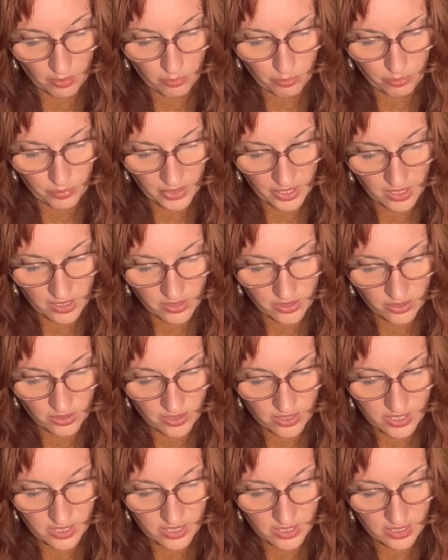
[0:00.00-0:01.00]
beat her
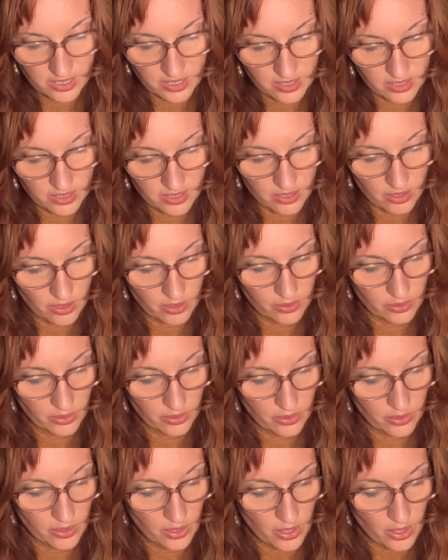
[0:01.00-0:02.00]
sisters
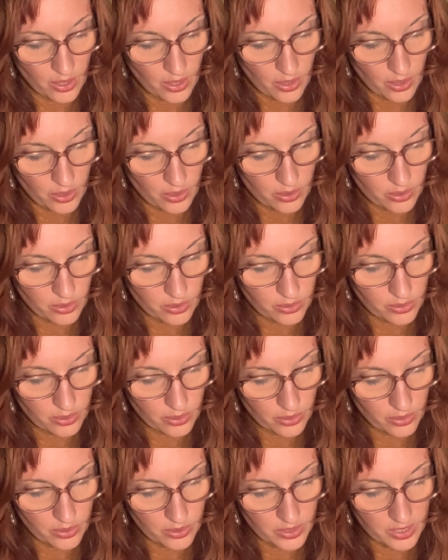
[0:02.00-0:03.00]
hollow.
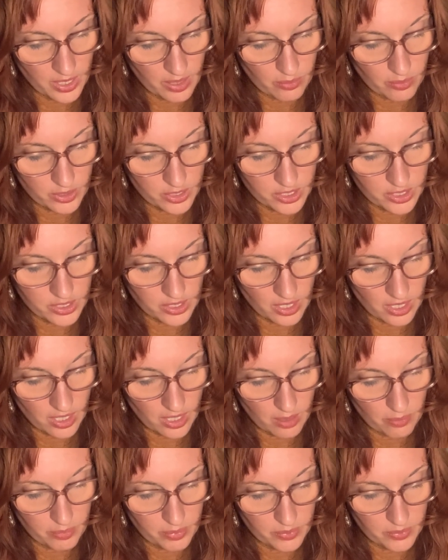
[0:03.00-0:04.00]
Though there were
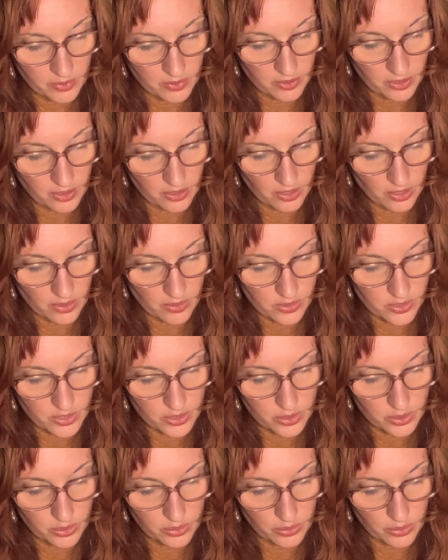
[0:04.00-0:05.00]
sharp girls
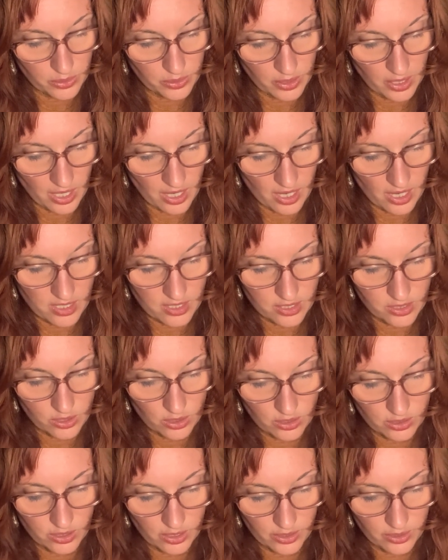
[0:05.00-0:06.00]
too, as
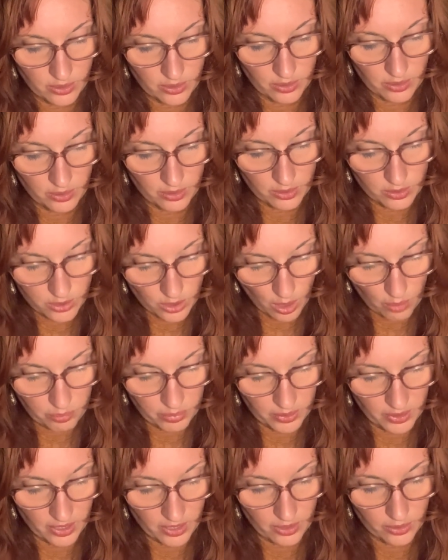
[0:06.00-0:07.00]

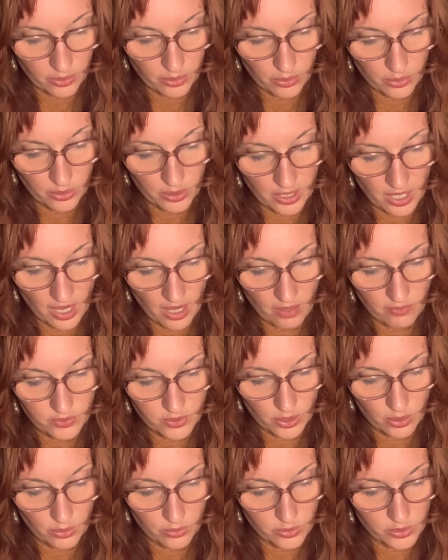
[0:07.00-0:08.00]
Toppler could have
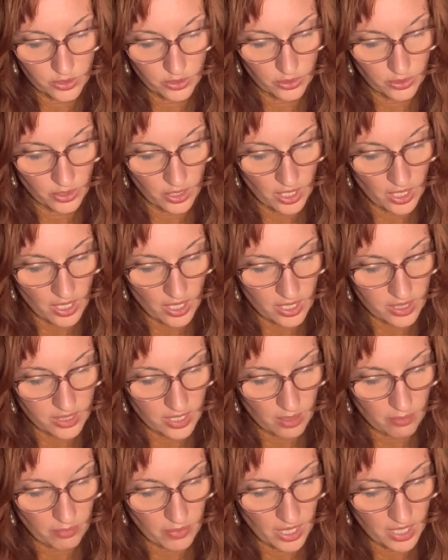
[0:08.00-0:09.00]
told you,
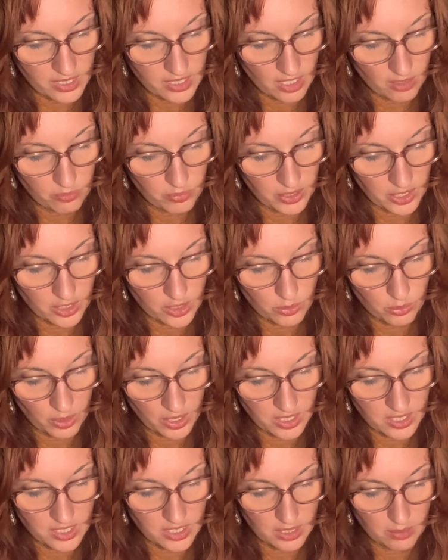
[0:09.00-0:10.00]
there might have been
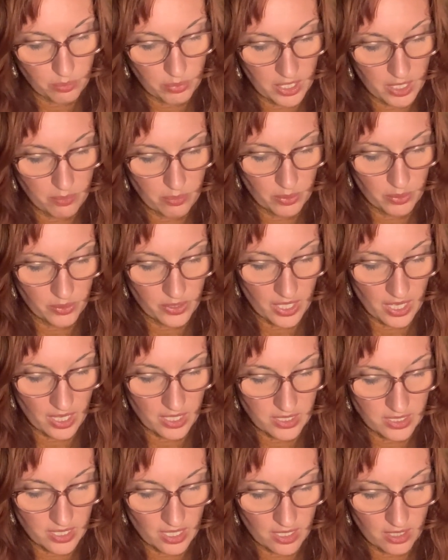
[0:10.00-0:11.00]
20 people there,
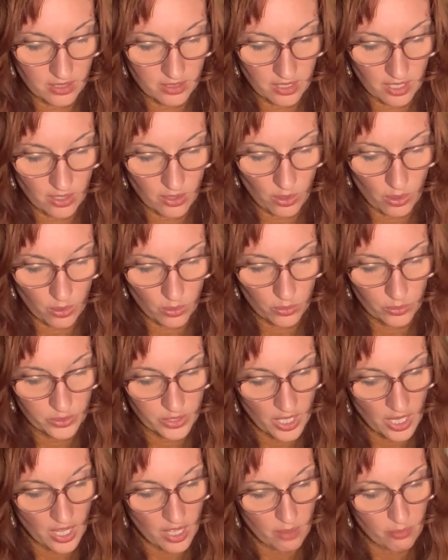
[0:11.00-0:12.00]
young and old,
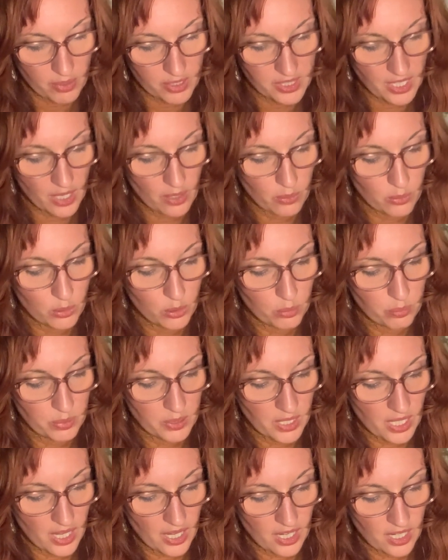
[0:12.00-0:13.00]
but they all
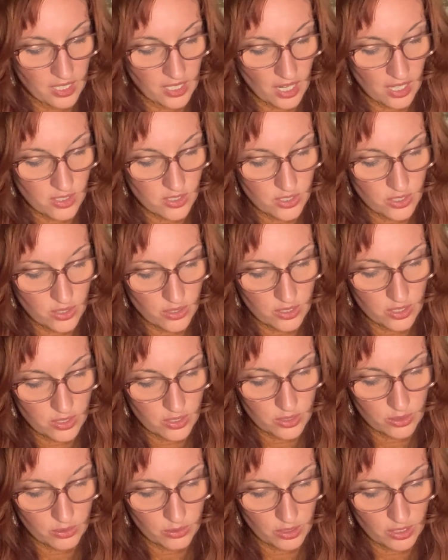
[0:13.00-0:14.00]
played, and so did
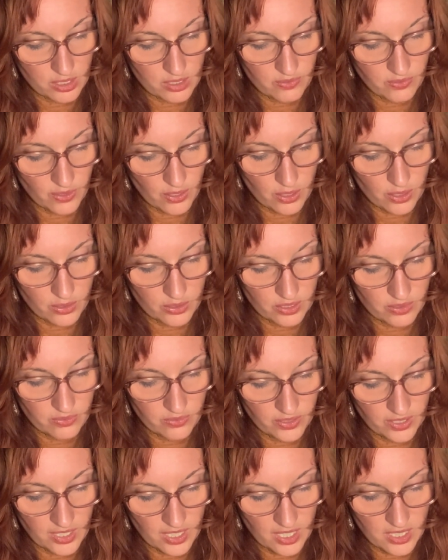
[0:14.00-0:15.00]
Scrooge, for wholly
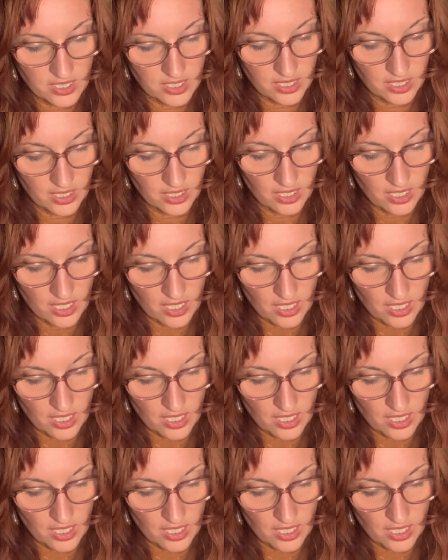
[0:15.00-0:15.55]
forgetting